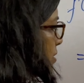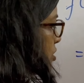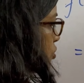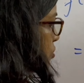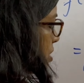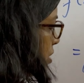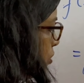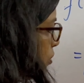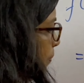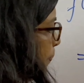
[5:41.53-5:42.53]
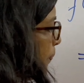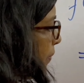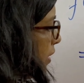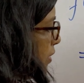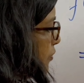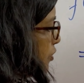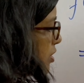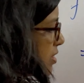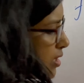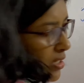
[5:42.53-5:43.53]
this to 0, the
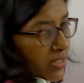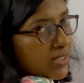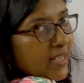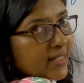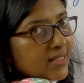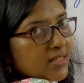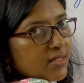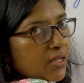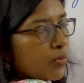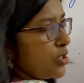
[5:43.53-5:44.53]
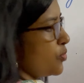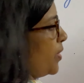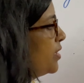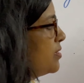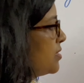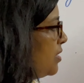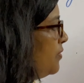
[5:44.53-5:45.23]
first thing is x is equal to minus a,